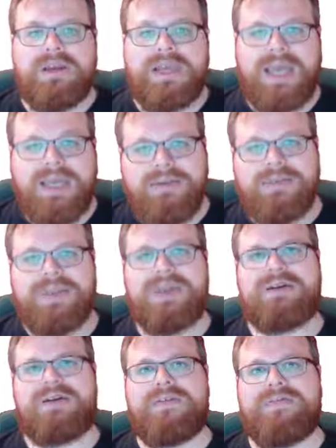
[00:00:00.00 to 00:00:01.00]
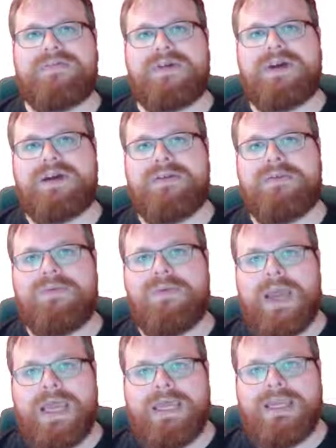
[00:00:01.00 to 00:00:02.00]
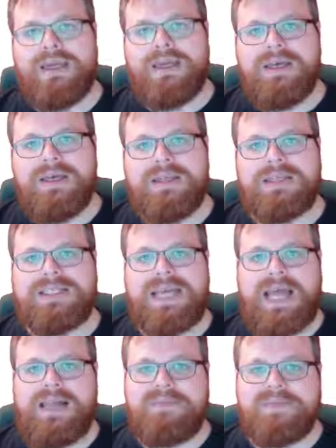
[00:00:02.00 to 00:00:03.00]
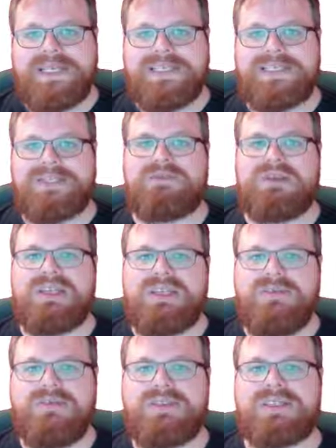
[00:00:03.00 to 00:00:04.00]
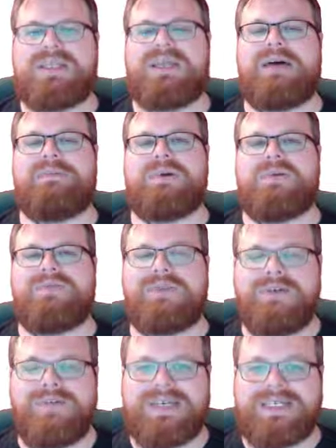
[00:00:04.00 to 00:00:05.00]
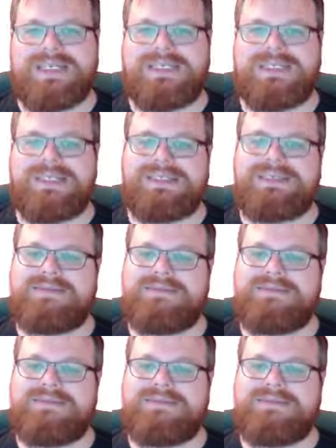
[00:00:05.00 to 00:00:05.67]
Can you think of a way that helps us to reduce the number of convex sets?